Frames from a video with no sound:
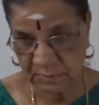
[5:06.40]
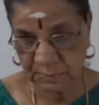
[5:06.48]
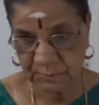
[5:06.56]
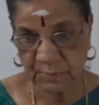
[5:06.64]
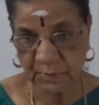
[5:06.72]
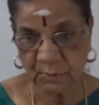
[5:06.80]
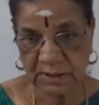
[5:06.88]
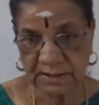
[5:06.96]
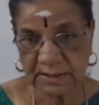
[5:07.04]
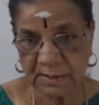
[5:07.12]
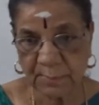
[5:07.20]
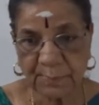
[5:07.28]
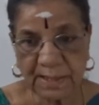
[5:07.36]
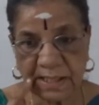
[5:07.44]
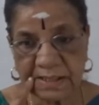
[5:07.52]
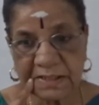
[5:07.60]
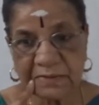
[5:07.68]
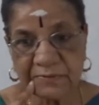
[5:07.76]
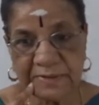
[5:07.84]
What is it?
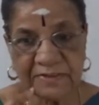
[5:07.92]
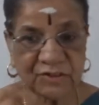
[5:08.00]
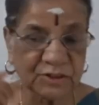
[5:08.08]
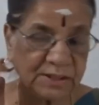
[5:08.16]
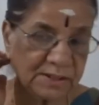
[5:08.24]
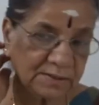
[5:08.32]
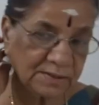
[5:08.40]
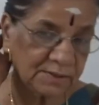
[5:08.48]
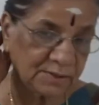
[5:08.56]
Parent, we say